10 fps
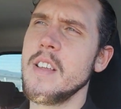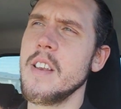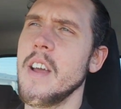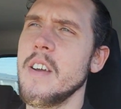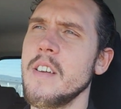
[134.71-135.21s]

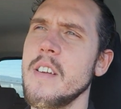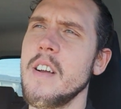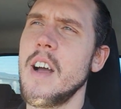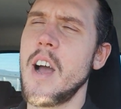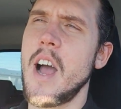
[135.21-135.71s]
You know,
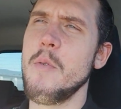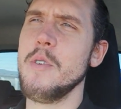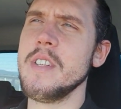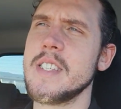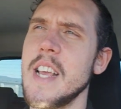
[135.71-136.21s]
I
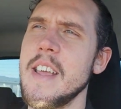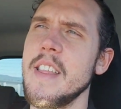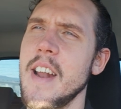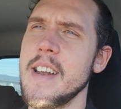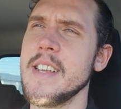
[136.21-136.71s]
wouldn't say
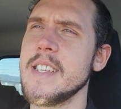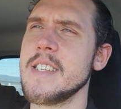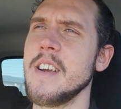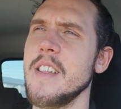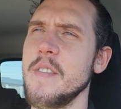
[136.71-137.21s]
that I
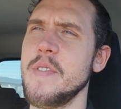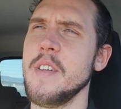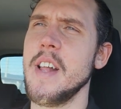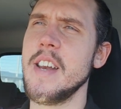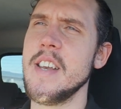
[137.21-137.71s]
necessarily
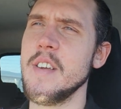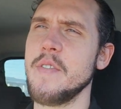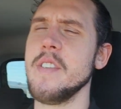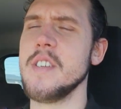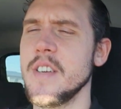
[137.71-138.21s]
feel any
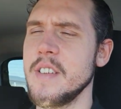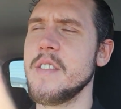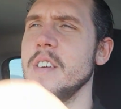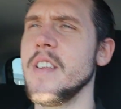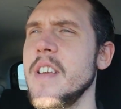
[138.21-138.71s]
different turning
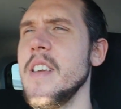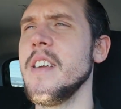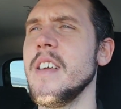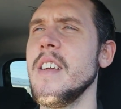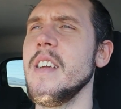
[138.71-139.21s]
30. I
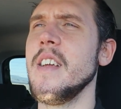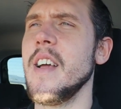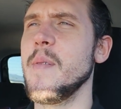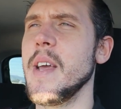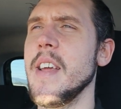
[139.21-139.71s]

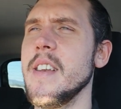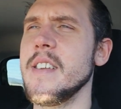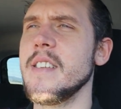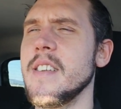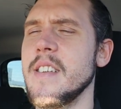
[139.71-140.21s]

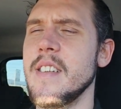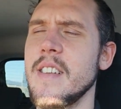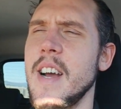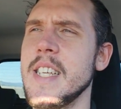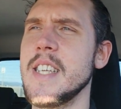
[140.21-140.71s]

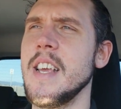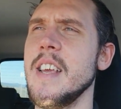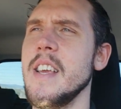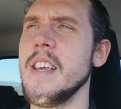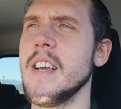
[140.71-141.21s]
mean, I
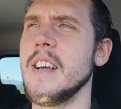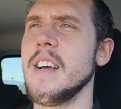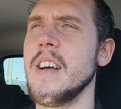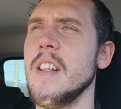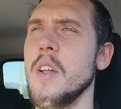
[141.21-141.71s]
see
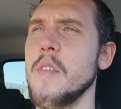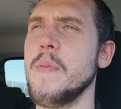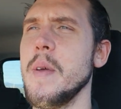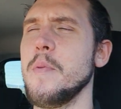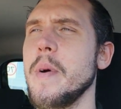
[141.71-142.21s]
a lot of
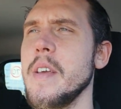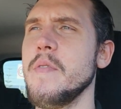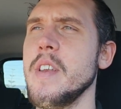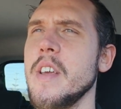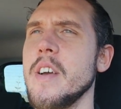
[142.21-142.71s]
people make
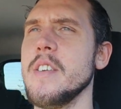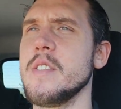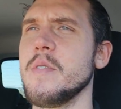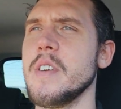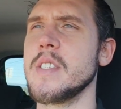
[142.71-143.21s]

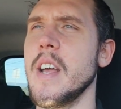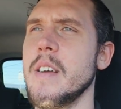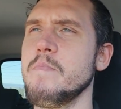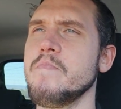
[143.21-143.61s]
videos where it's like,